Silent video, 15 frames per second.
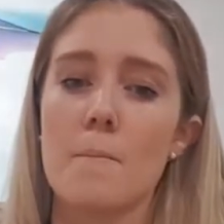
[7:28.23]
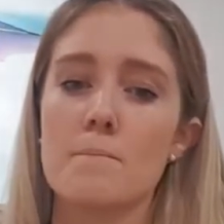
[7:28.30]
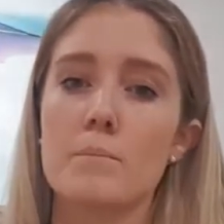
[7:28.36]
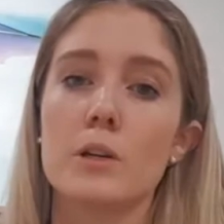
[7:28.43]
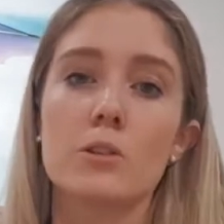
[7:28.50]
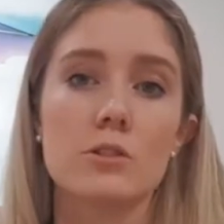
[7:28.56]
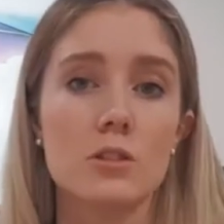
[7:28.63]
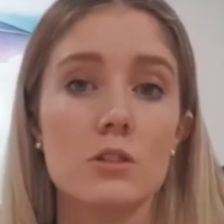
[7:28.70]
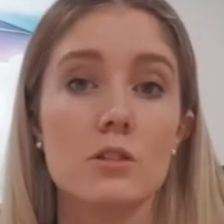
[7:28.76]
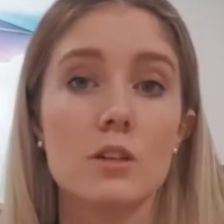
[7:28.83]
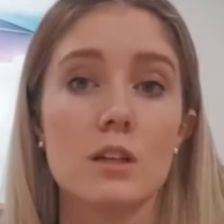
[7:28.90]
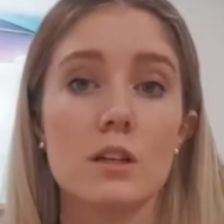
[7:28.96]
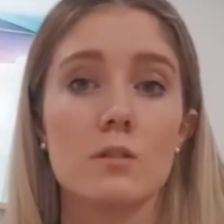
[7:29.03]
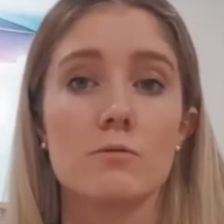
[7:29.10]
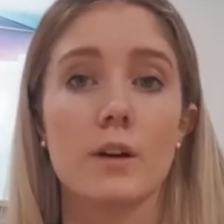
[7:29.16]
But also
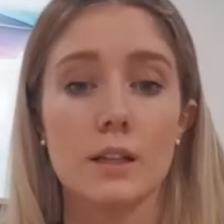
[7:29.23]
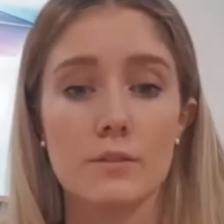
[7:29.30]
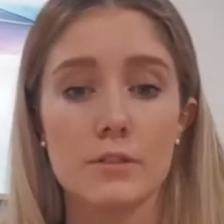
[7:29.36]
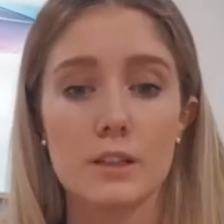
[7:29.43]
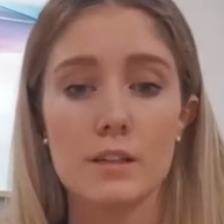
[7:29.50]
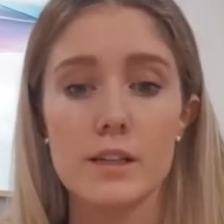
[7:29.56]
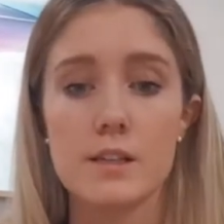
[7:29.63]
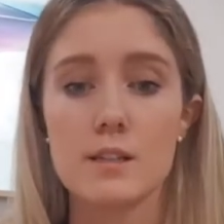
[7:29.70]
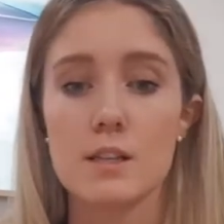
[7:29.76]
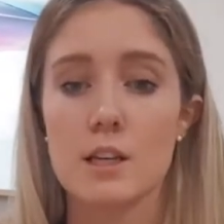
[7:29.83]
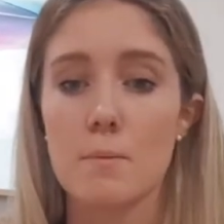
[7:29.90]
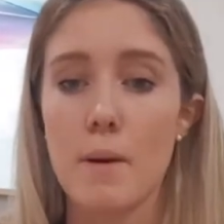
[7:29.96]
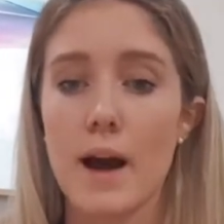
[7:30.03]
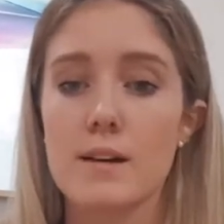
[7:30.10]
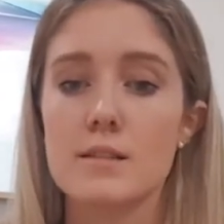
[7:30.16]
relevant is the
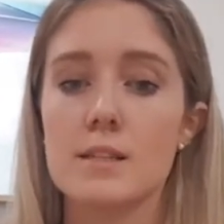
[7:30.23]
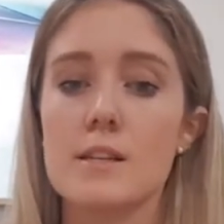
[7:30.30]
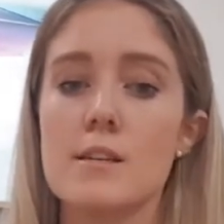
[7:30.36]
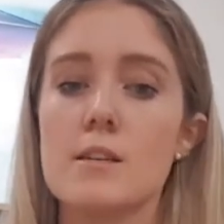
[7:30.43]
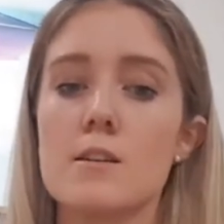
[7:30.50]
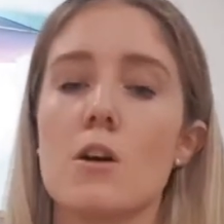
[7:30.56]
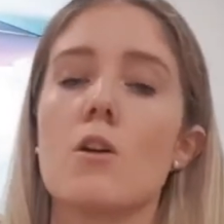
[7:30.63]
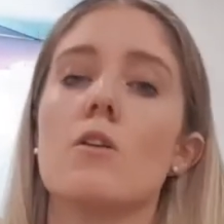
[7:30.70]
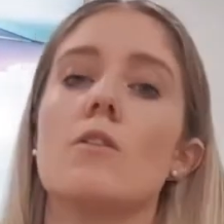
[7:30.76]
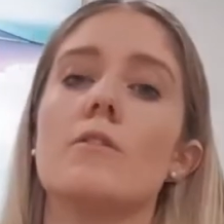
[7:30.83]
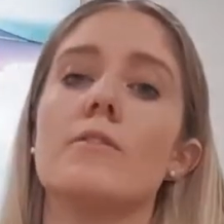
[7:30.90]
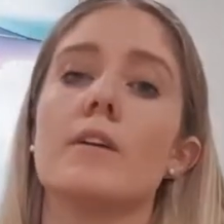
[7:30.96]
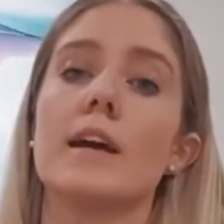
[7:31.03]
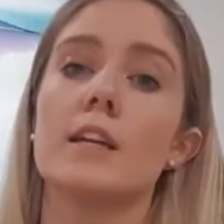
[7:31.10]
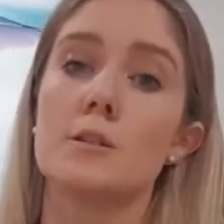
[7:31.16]
capacity
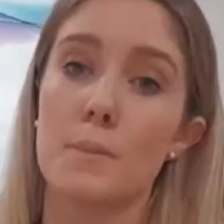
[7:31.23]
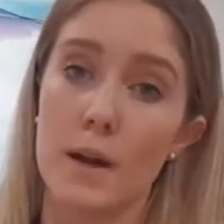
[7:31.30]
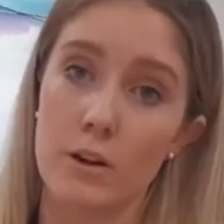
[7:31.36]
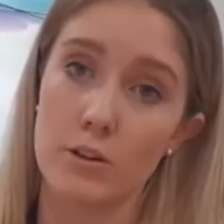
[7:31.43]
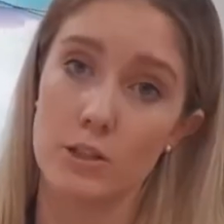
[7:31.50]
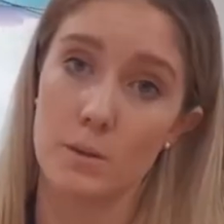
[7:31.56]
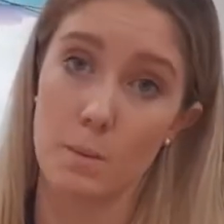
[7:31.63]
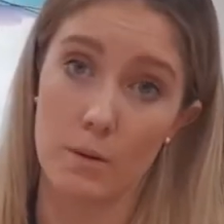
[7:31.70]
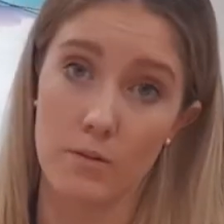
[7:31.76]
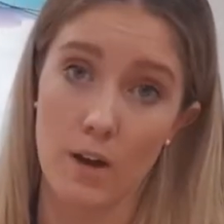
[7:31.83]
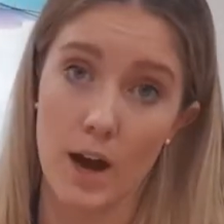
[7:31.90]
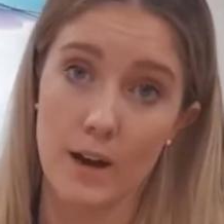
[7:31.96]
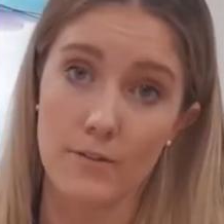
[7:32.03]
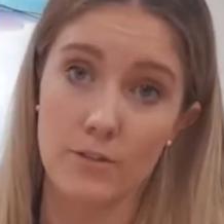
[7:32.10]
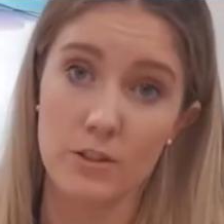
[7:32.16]
of each parent to
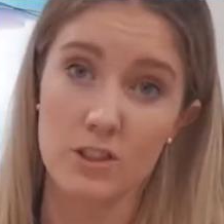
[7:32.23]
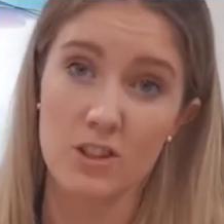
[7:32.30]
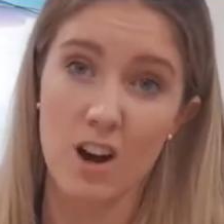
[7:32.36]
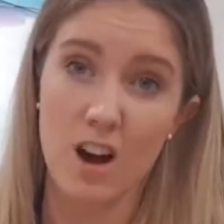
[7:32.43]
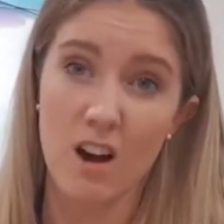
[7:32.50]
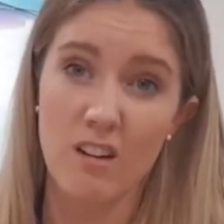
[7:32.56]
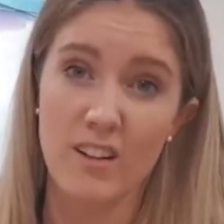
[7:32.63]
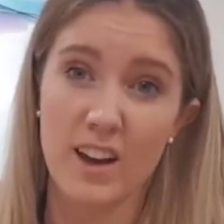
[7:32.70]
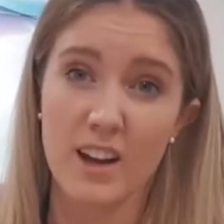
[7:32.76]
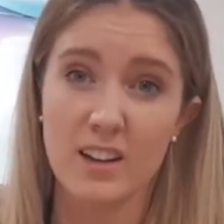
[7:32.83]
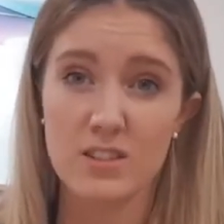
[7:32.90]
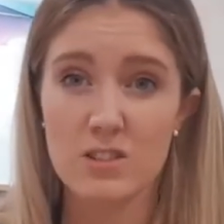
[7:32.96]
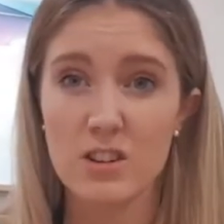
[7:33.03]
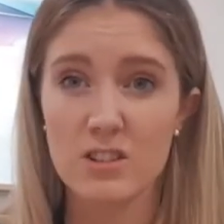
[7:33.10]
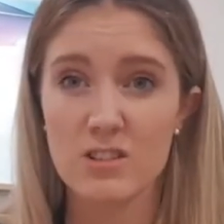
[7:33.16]
provide for a child, and
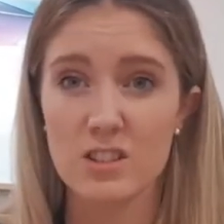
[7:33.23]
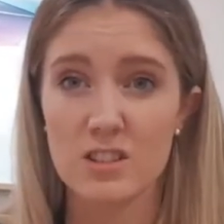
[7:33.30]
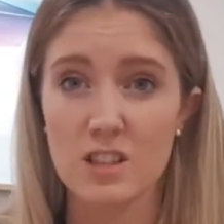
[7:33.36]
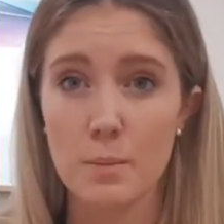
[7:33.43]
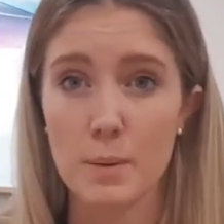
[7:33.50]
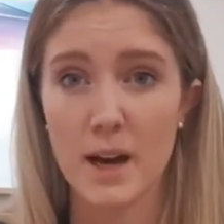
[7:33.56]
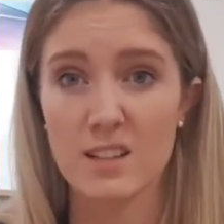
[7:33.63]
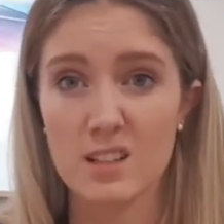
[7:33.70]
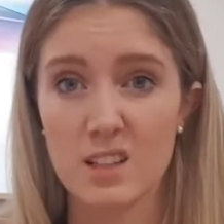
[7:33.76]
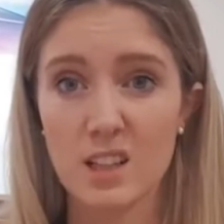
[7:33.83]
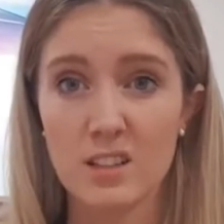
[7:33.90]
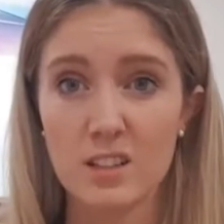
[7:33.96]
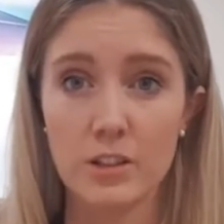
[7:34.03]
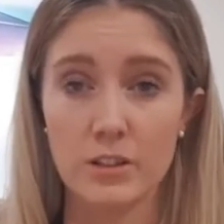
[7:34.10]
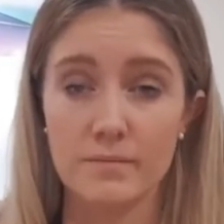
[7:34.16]
it's not just capacity,
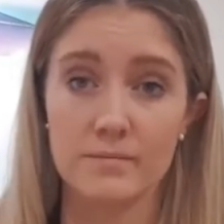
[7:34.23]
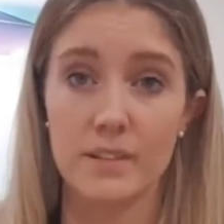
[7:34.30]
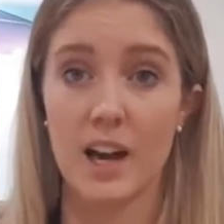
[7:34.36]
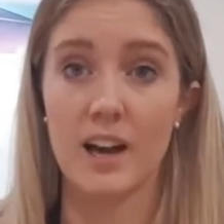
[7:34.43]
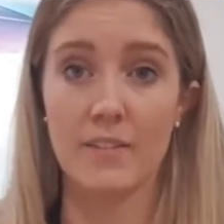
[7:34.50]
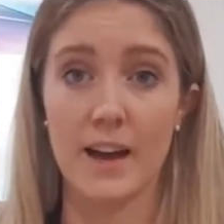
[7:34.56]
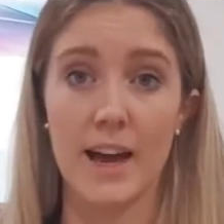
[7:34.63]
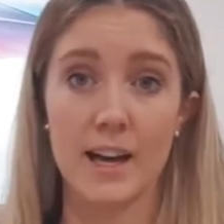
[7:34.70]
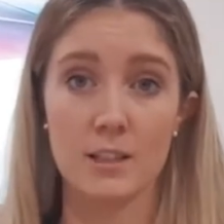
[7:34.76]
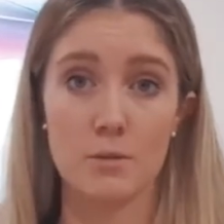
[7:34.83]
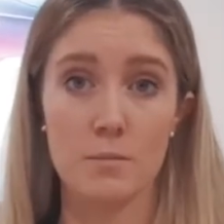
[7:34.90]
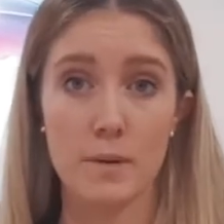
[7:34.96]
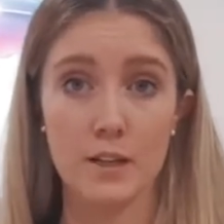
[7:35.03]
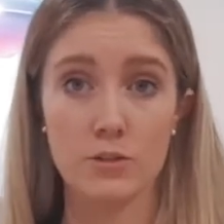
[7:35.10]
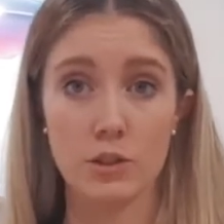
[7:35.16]
you know, I have a house
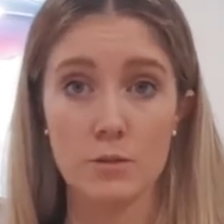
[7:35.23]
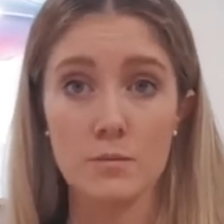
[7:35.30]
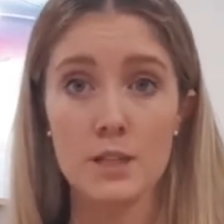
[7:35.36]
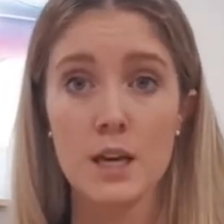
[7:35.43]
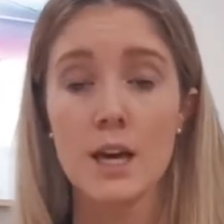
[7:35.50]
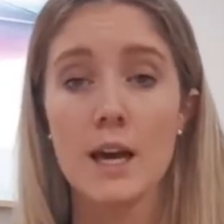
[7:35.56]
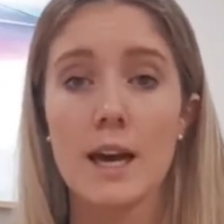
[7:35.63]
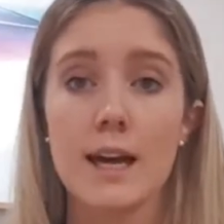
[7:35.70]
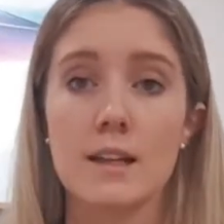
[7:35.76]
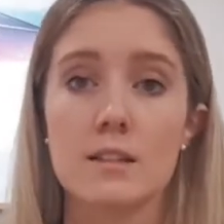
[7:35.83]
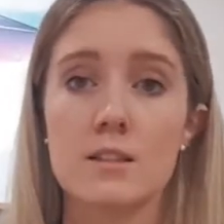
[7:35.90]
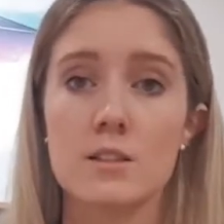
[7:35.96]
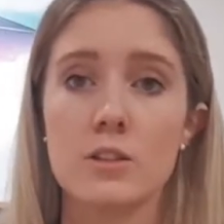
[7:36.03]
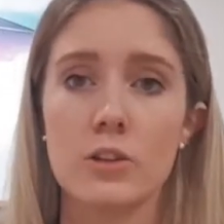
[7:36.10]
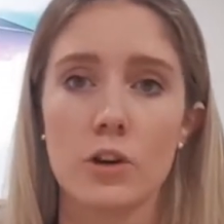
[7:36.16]
with bedrooms,
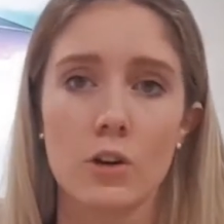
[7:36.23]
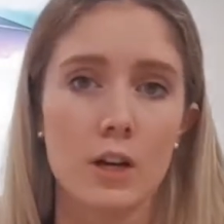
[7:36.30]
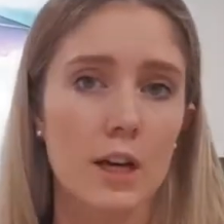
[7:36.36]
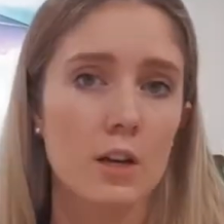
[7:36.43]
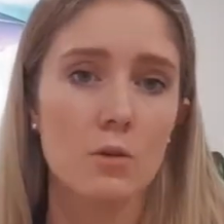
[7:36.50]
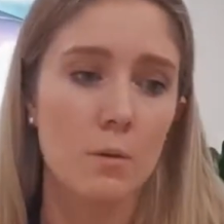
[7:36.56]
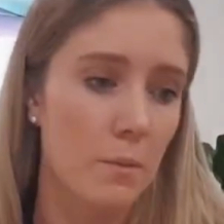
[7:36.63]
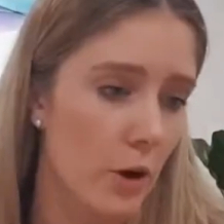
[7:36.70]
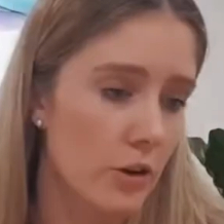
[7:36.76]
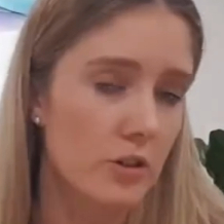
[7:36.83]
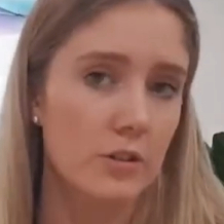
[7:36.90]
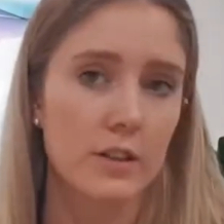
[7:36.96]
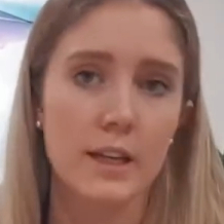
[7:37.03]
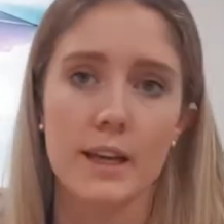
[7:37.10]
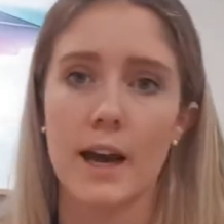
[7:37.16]
it's, you know, can you
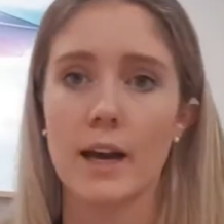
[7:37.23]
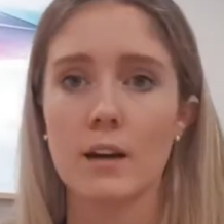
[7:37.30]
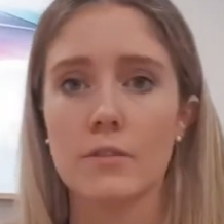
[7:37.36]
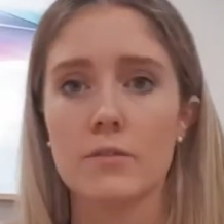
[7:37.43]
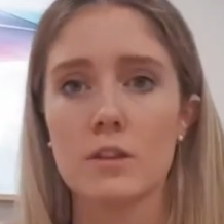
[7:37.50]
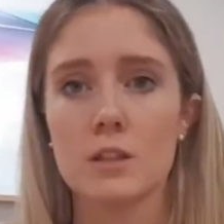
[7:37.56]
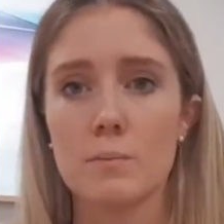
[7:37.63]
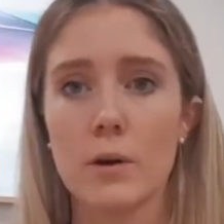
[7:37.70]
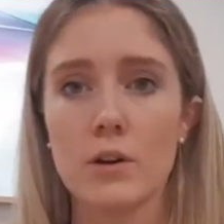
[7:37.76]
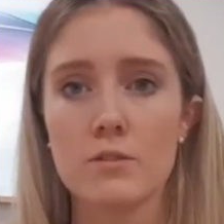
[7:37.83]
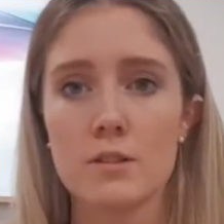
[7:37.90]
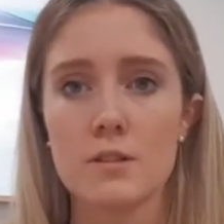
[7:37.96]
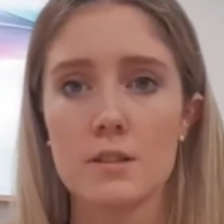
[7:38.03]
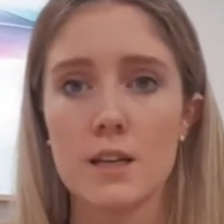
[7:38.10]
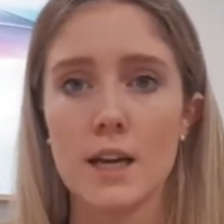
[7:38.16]
emotionally cater for this
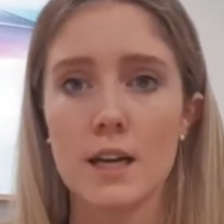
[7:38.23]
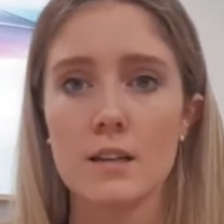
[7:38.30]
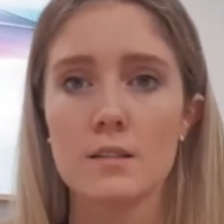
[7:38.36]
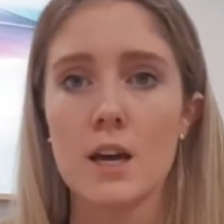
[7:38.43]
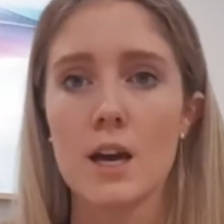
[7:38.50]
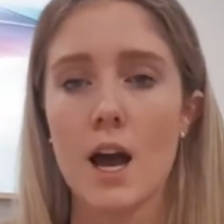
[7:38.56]
person's needs?